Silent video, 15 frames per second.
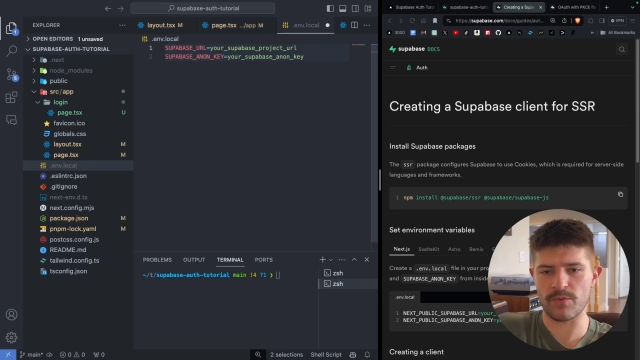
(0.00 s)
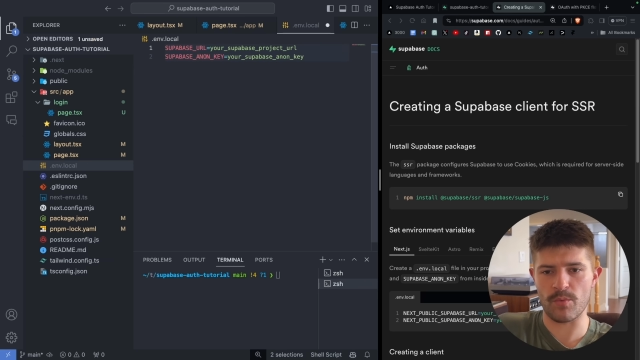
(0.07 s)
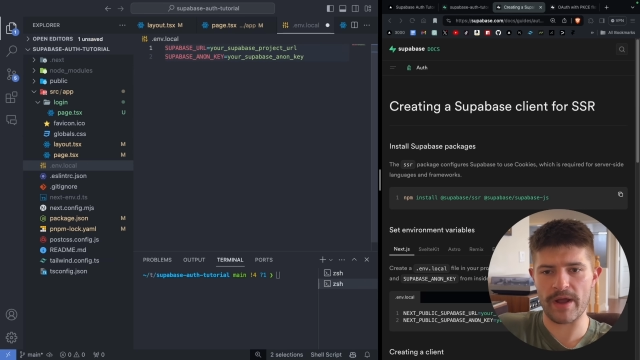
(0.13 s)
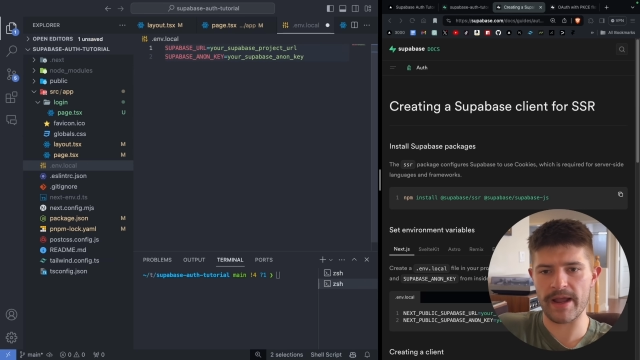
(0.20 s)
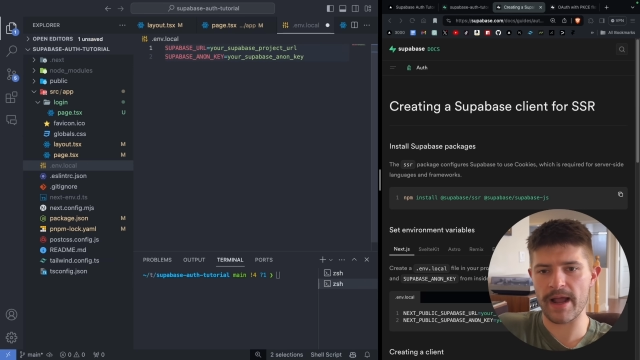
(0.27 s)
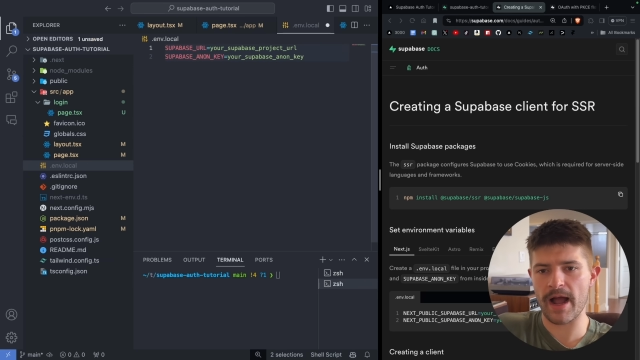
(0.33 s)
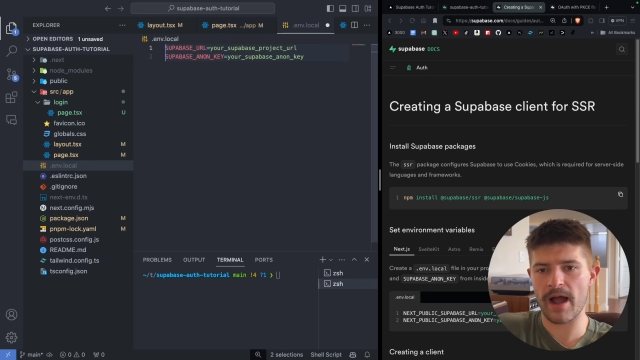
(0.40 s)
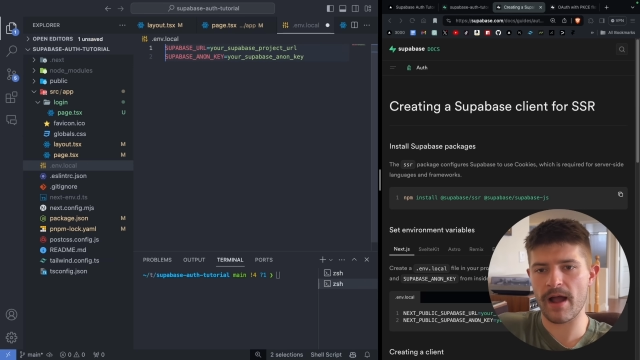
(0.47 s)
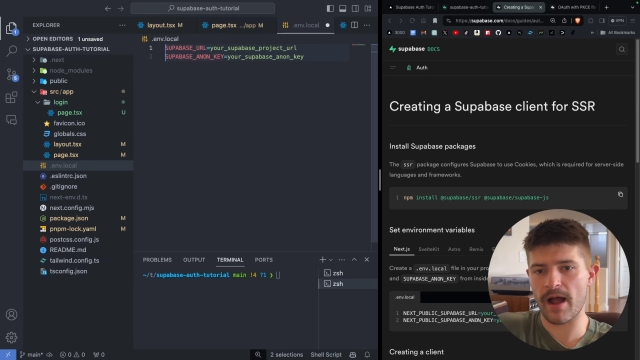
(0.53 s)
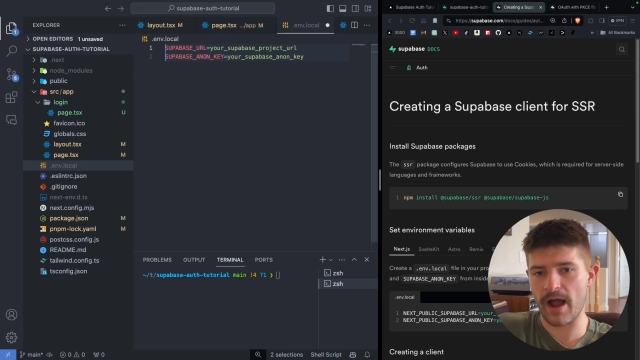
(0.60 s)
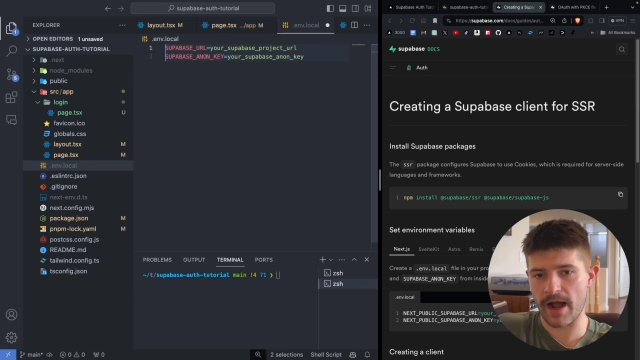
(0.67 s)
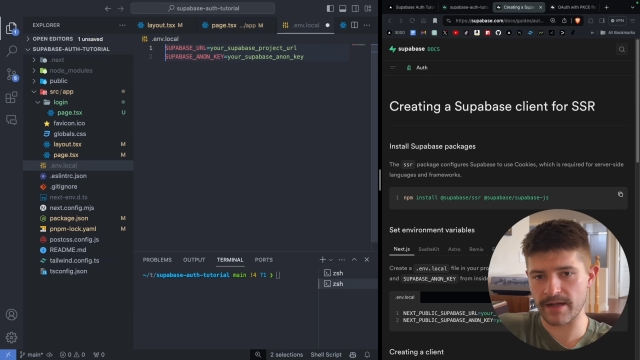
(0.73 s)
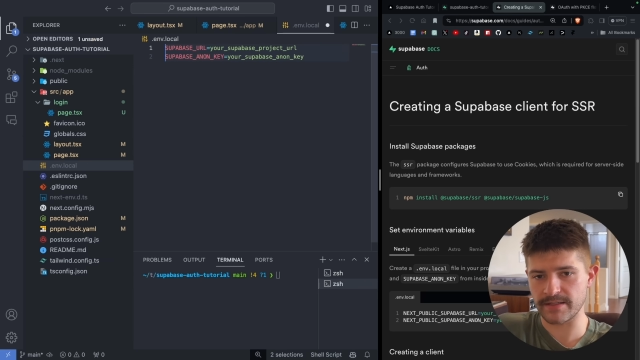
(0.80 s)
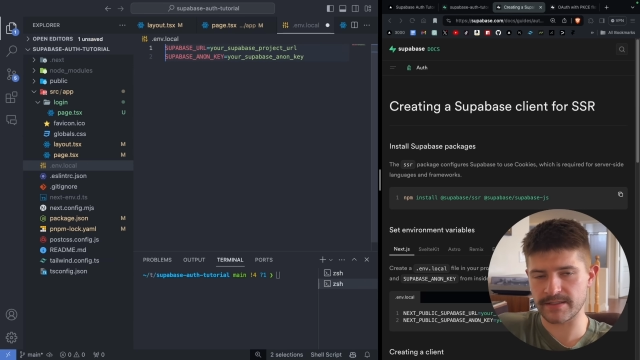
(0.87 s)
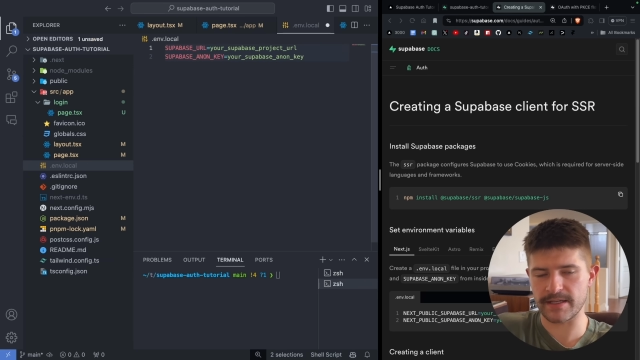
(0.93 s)
way
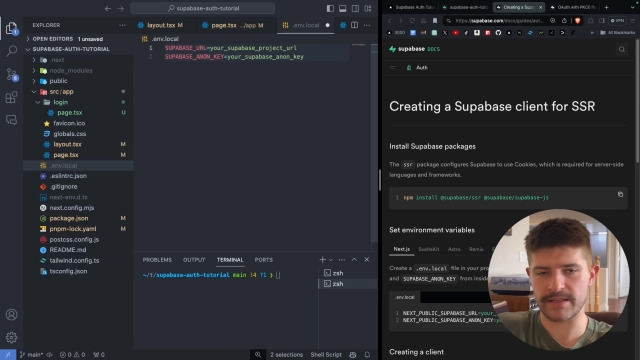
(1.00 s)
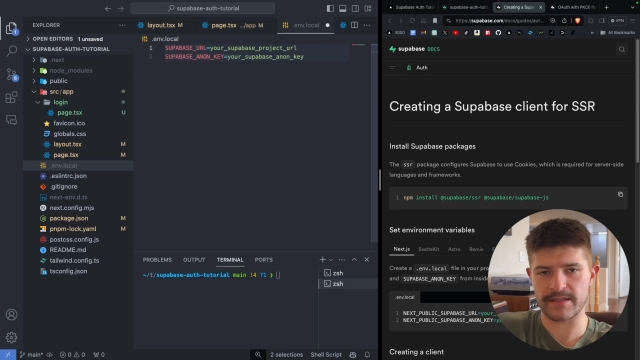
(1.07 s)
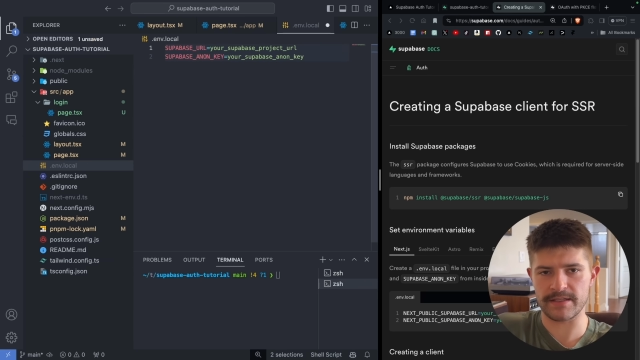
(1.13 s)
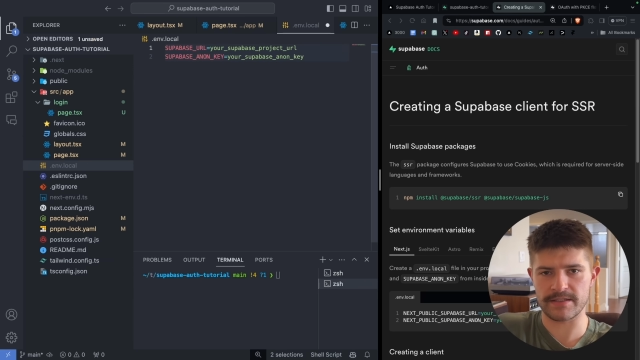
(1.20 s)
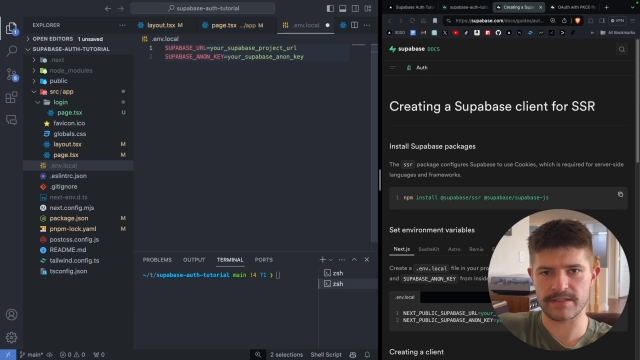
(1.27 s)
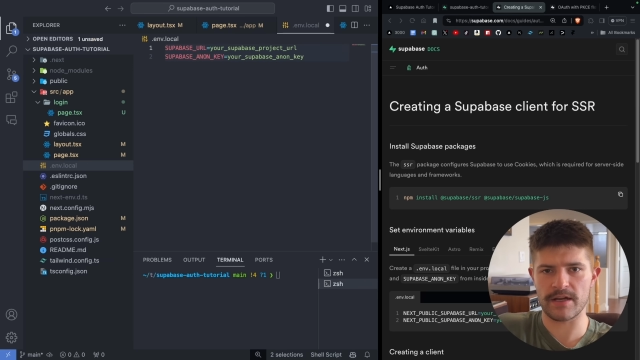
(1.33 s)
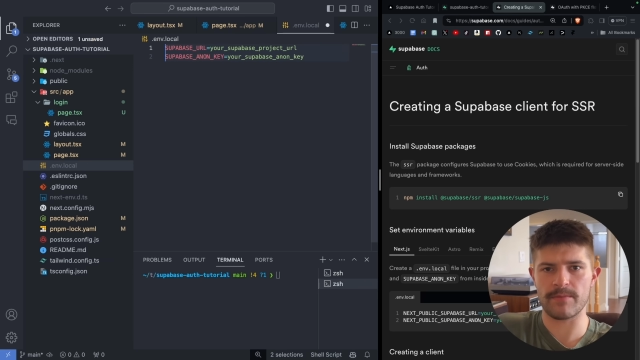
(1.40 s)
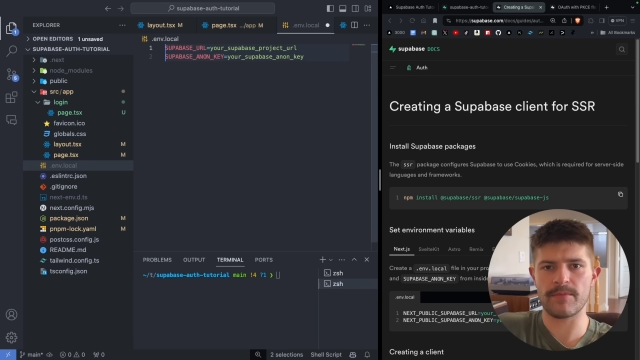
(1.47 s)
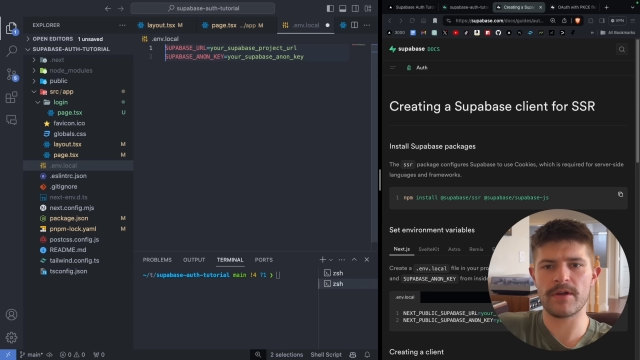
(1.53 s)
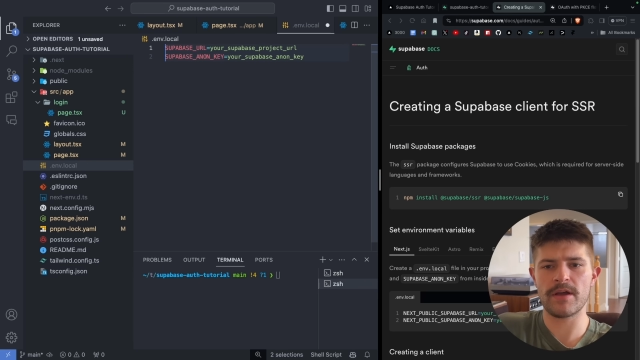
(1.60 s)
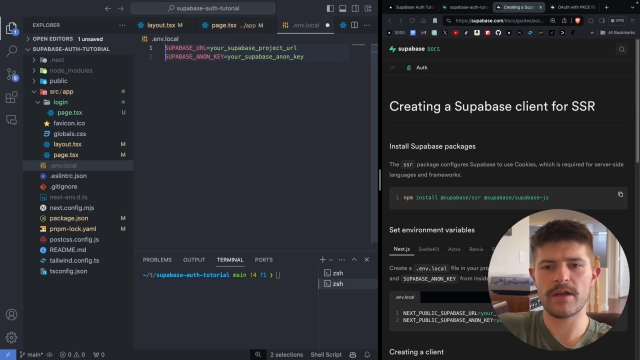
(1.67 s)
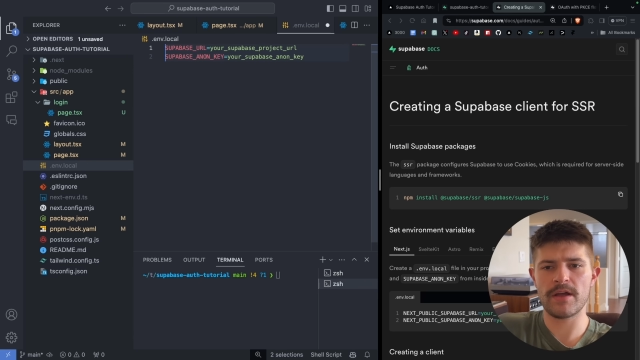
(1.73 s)
I set this up,